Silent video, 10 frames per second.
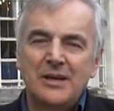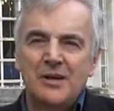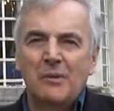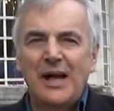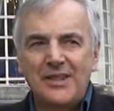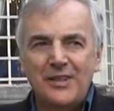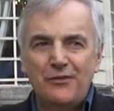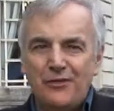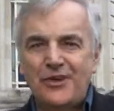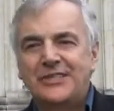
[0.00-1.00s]
Well, I think the
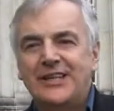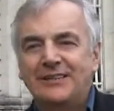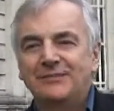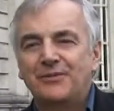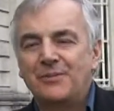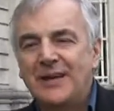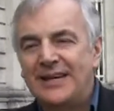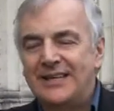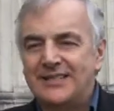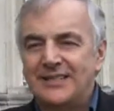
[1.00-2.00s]
first thing for me
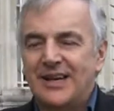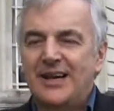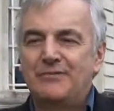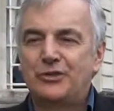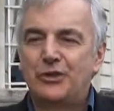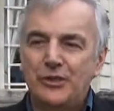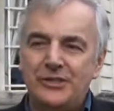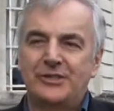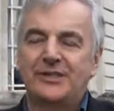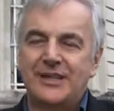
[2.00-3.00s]
is that I've
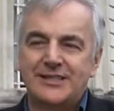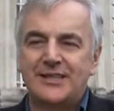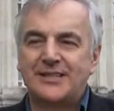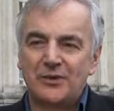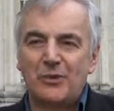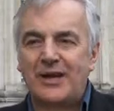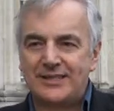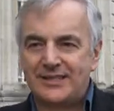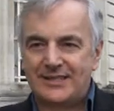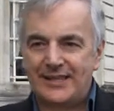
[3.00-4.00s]
joined an existing
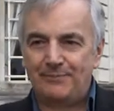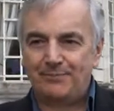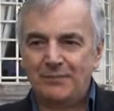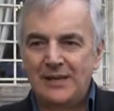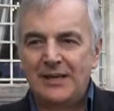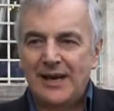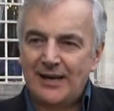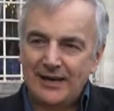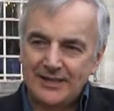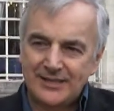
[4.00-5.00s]
writing team and
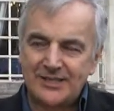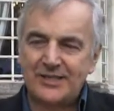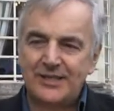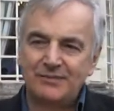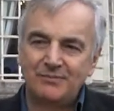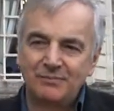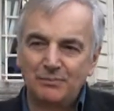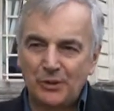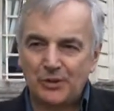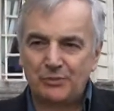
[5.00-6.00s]
an existing
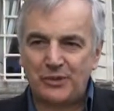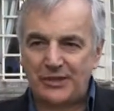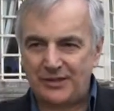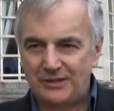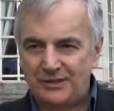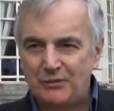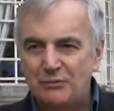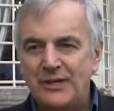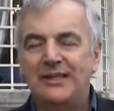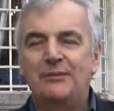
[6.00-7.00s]
book with a
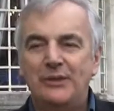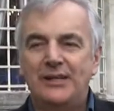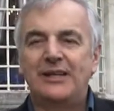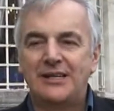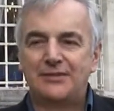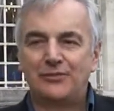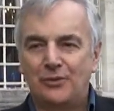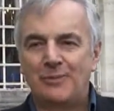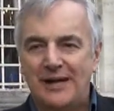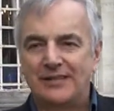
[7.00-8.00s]
really, really nice
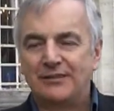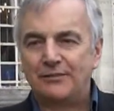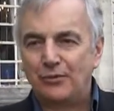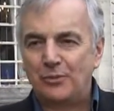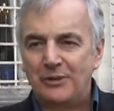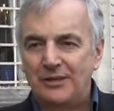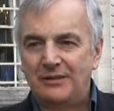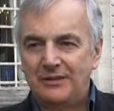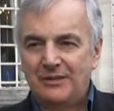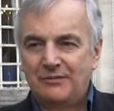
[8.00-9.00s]
format and a formula
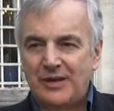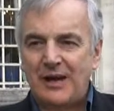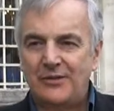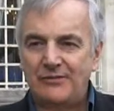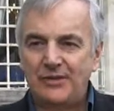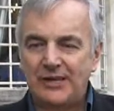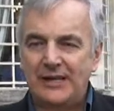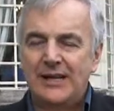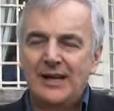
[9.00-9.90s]
for how they've done it.